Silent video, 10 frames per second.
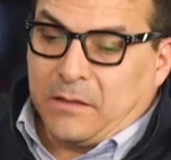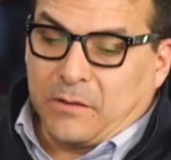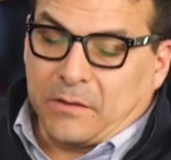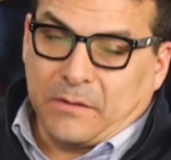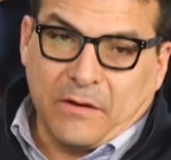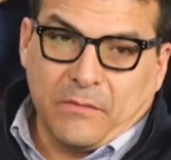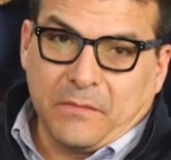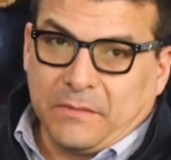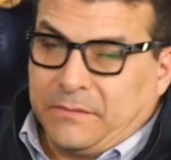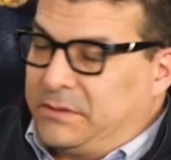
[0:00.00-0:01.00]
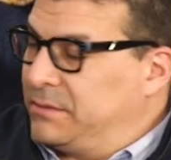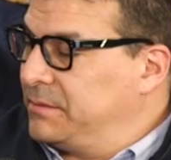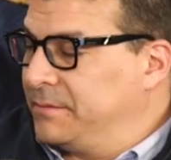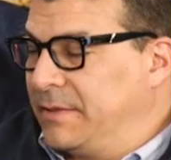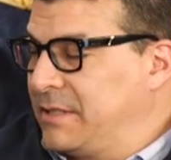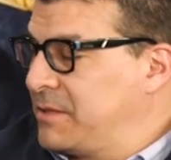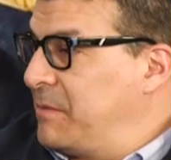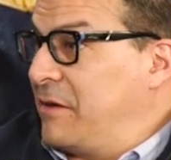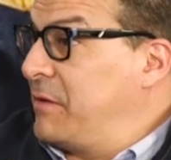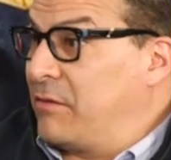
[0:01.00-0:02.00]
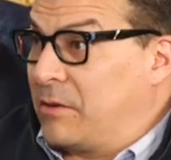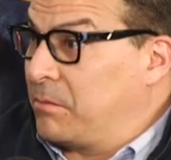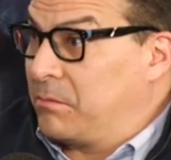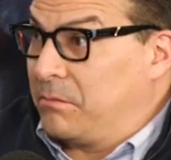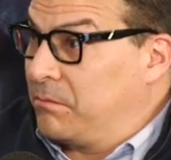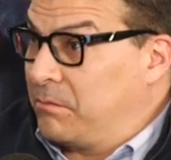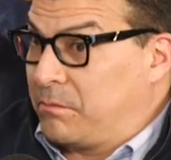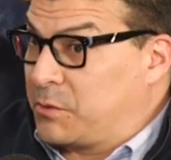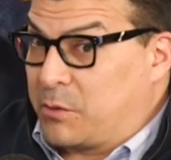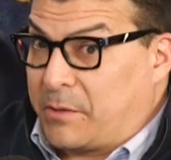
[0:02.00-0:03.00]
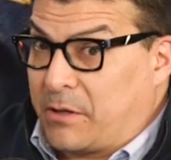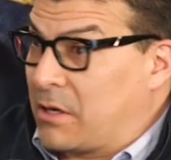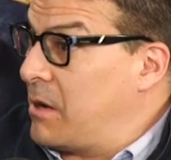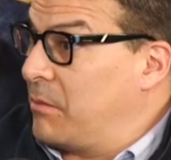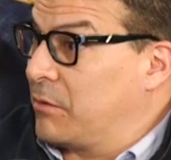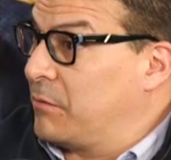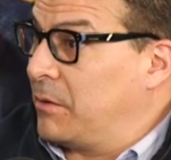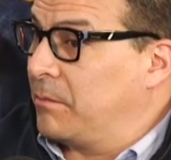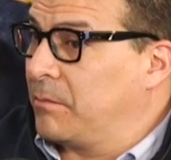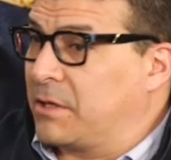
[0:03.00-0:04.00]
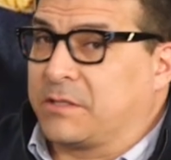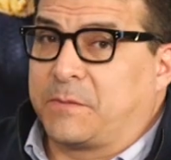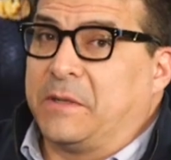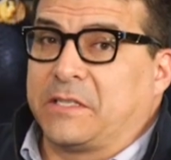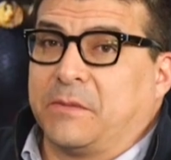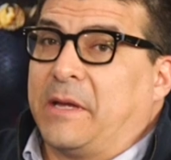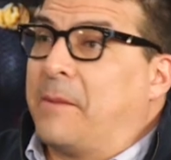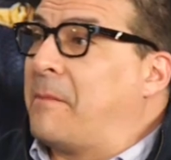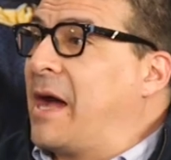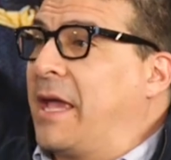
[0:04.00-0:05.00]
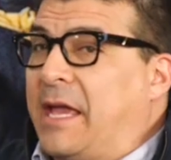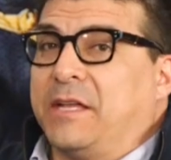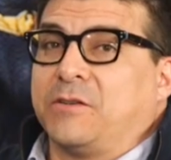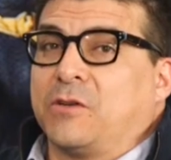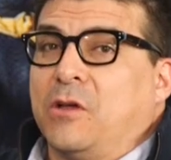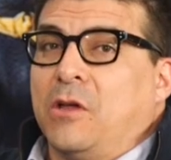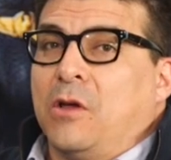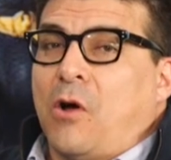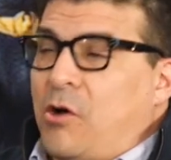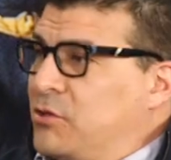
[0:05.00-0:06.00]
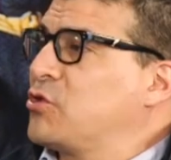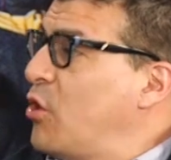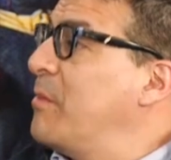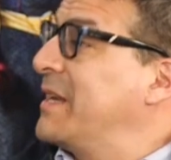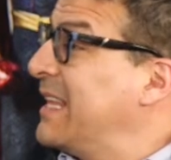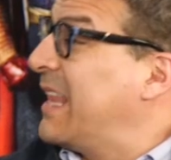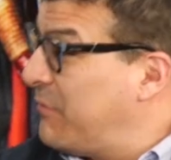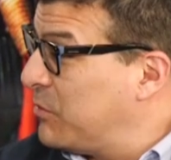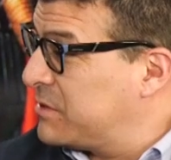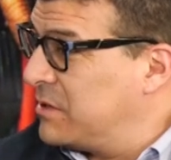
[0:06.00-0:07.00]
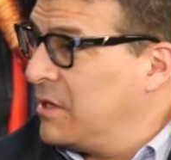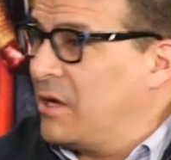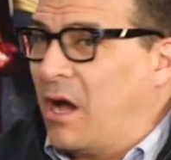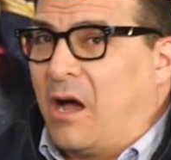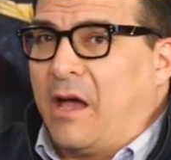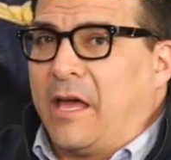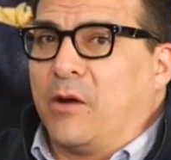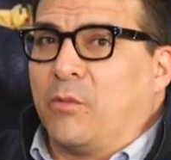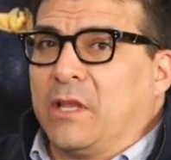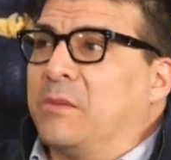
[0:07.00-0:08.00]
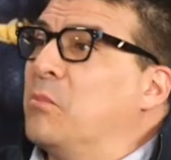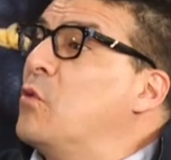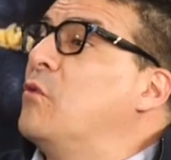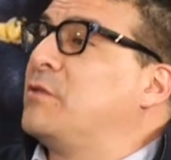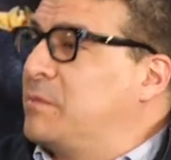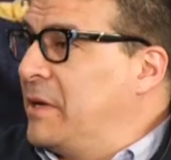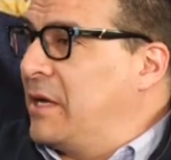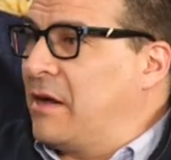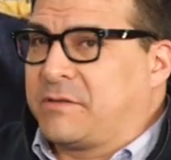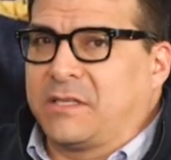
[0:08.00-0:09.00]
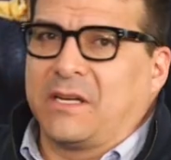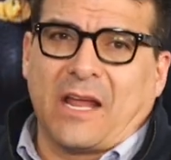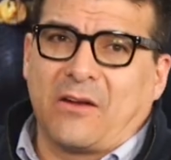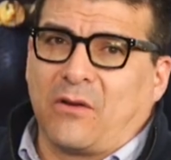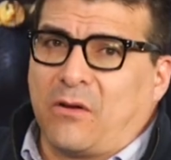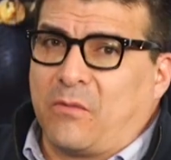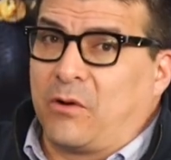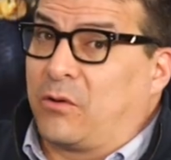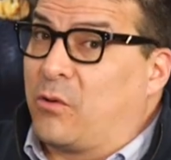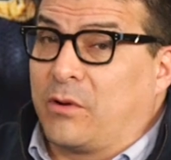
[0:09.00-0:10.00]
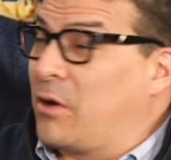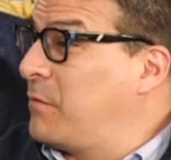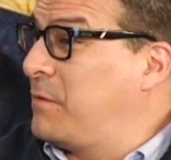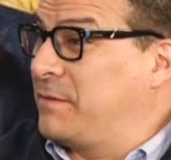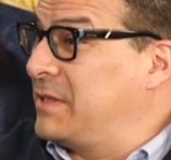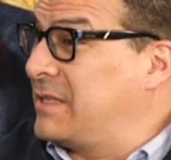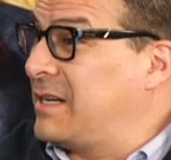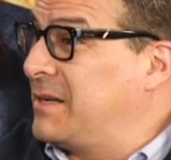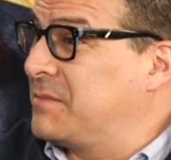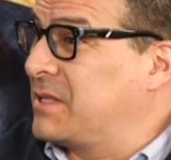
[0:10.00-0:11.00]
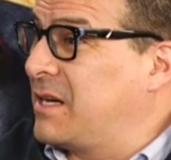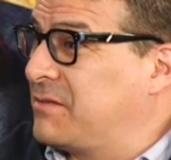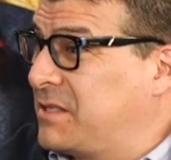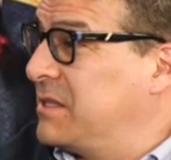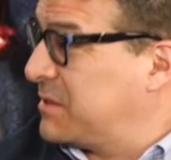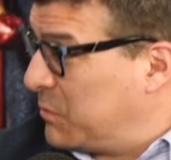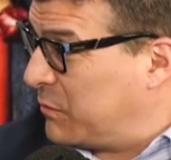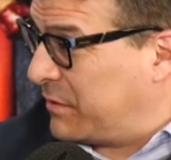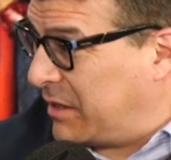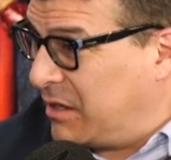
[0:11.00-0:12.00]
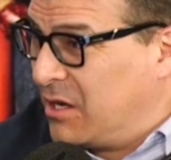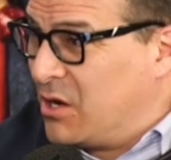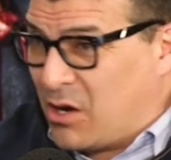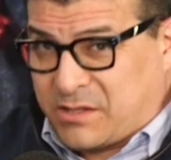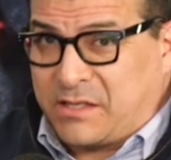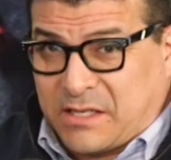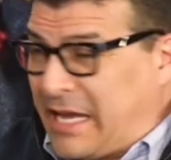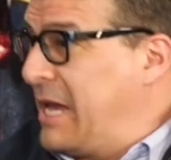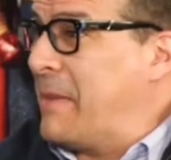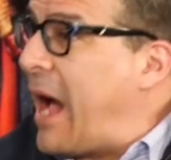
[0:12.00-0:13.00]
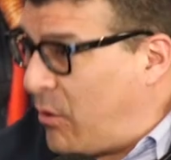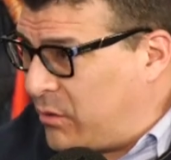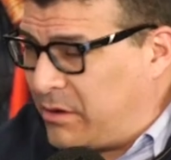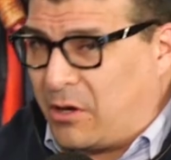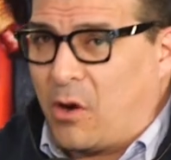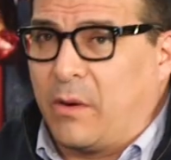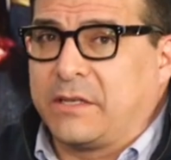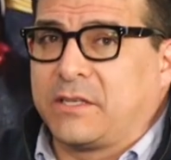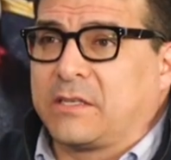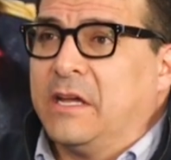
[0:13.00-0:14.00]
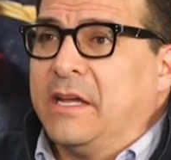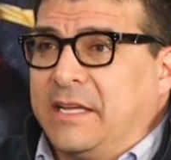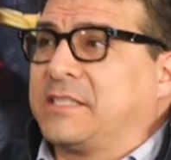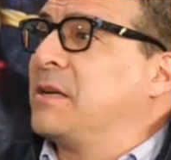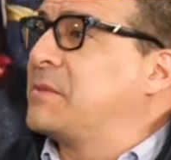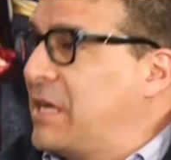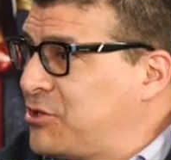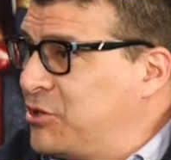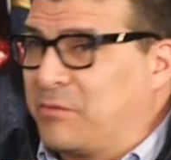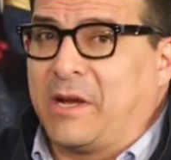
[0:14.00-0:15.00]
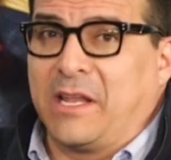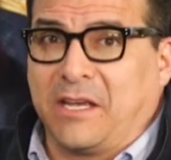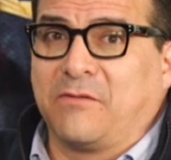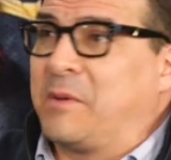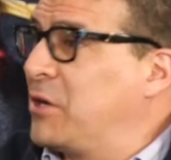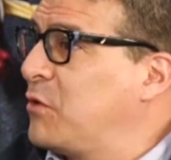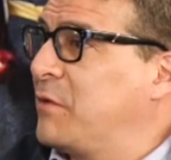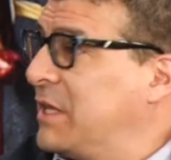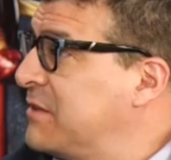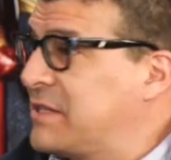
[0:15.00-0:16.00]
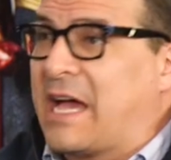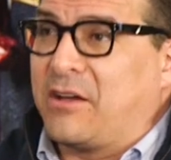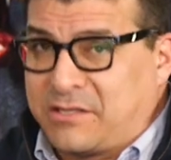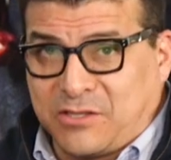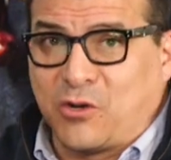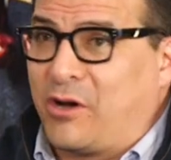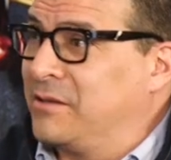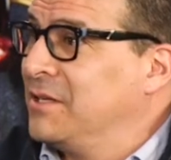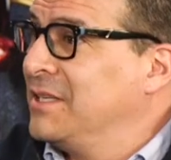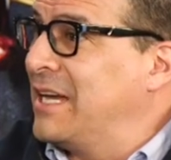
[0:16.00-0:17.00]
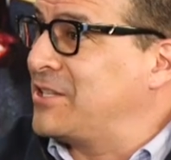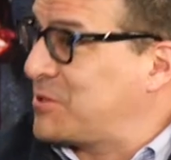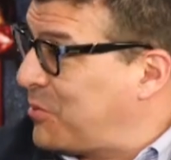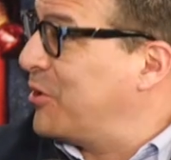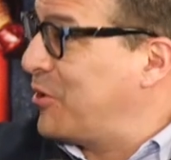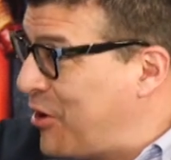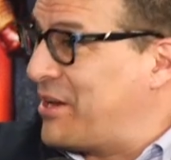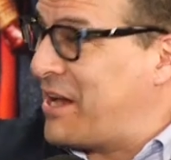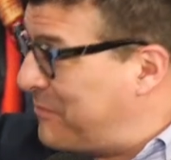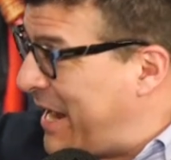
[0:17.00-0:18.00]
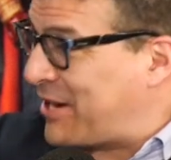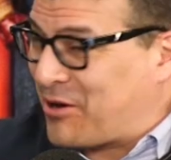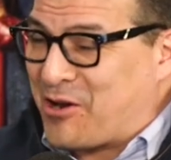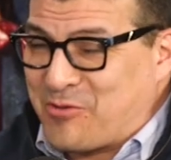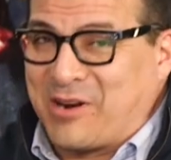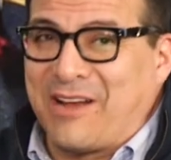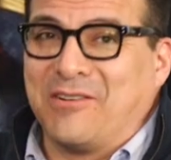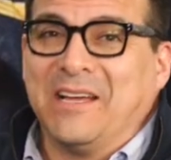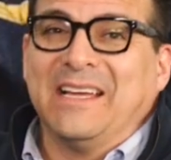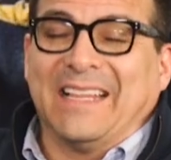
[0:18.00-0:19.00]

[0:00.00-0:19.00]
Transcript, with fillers: look, it's my favorite superhero comic book film because it speaks to me at my age on so many levels. Uh, and it really moves me. I've seen it. I don't know. We're going on 50 times that I've seen this movie uh, since it came out. You know, it's just it's an obsession of mine. Like if my girlfriend leaves the house, it's on. I just put it on to have background or whatever.